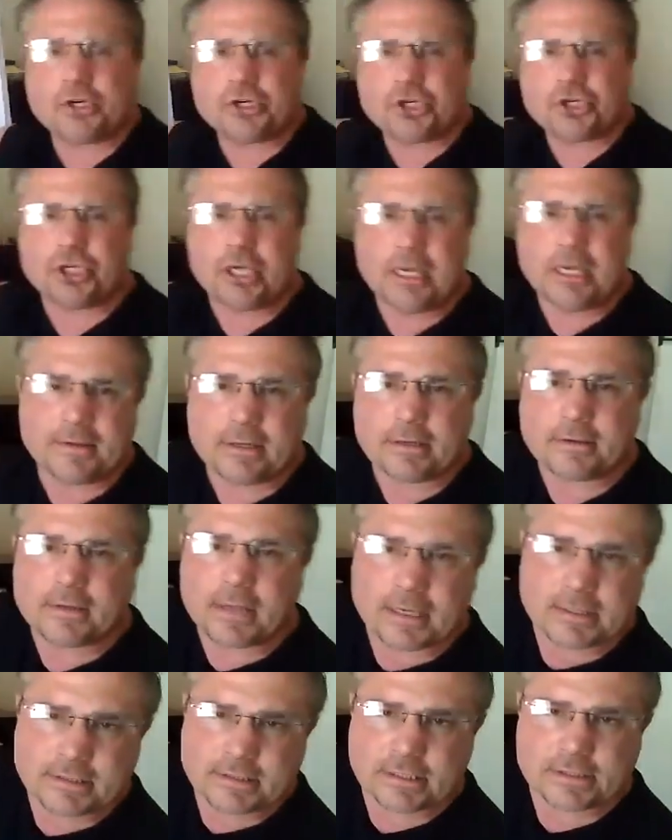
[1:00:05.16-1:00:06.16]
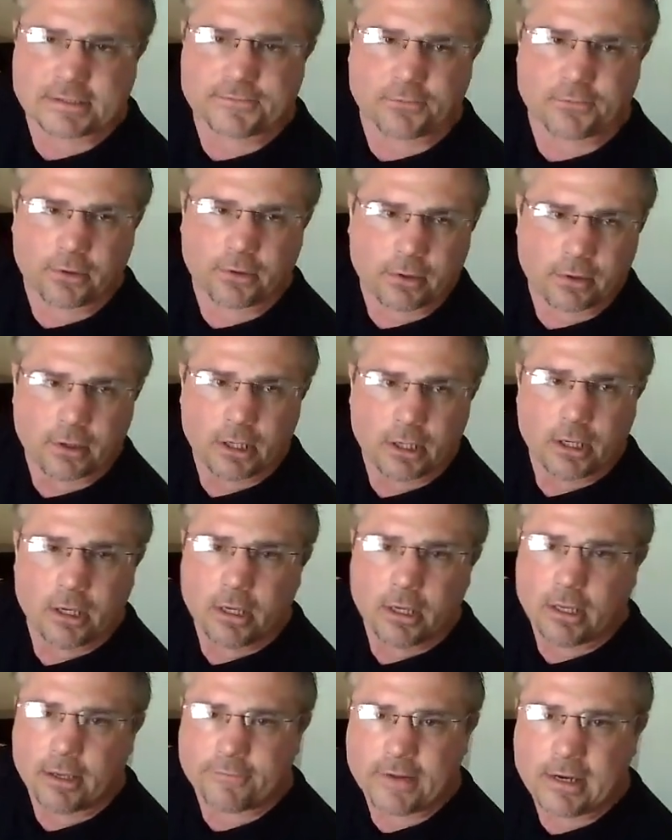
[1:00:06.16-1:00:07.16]
a sheet that does this for you.
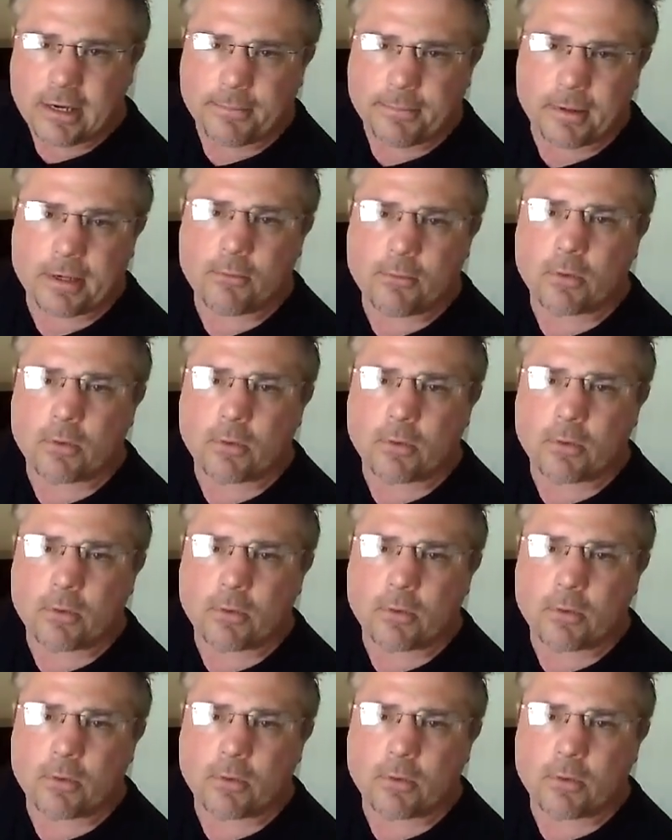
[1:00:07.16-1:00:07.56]
If anybody